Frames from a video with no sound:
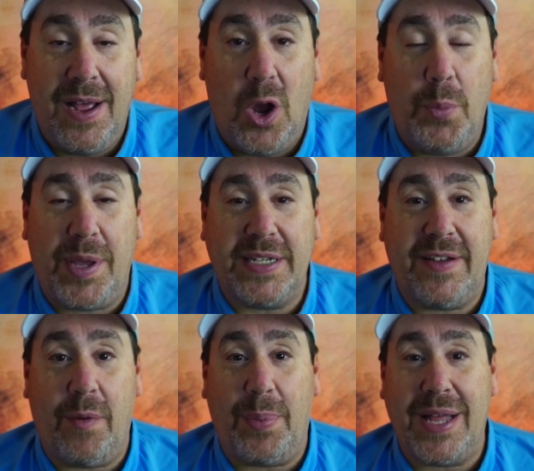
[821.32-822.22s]
Hope you guys
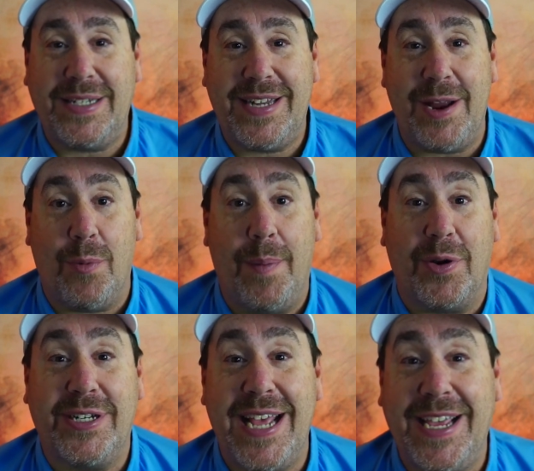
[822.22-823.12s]
have a blessed day.
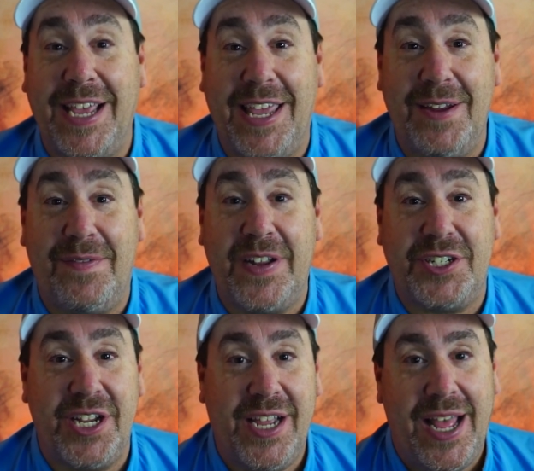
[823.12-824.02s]
Remember, take a kid
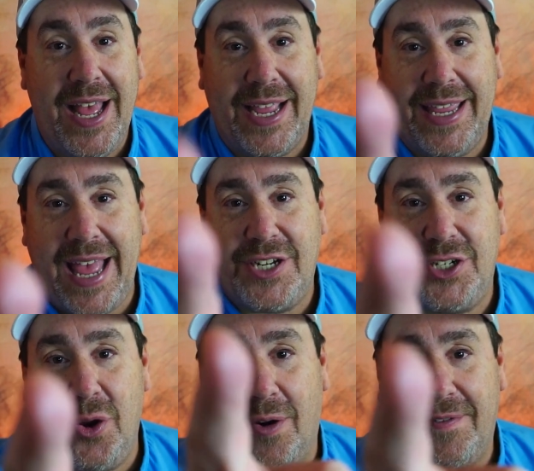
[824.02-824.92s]
fishing,
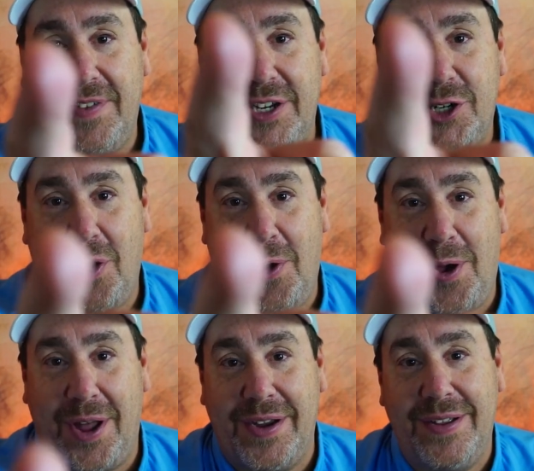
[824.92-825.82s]
get your fish
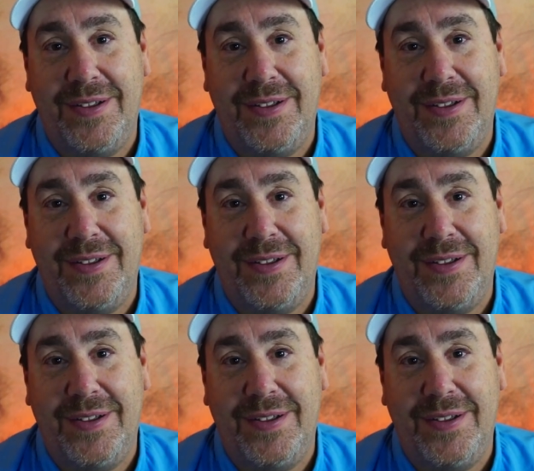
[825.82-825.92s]
on.